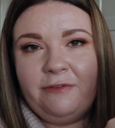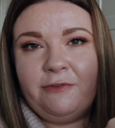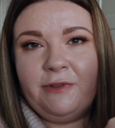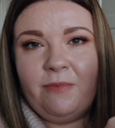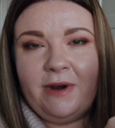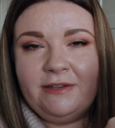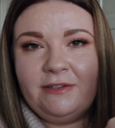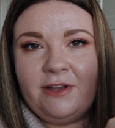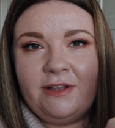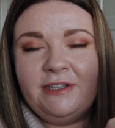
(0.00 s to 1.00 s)
for the brand
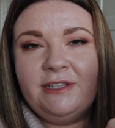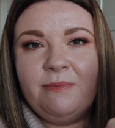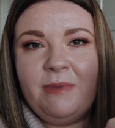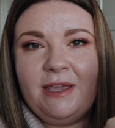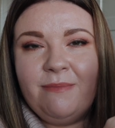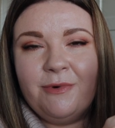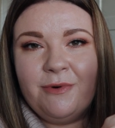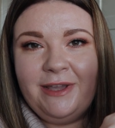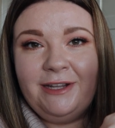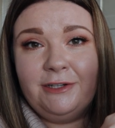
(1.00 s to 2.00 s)
starting to be
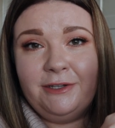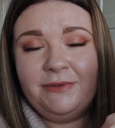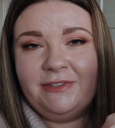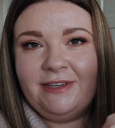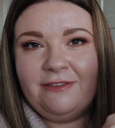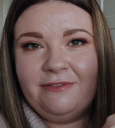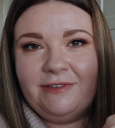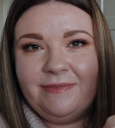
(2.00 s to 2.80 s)
more inclusive.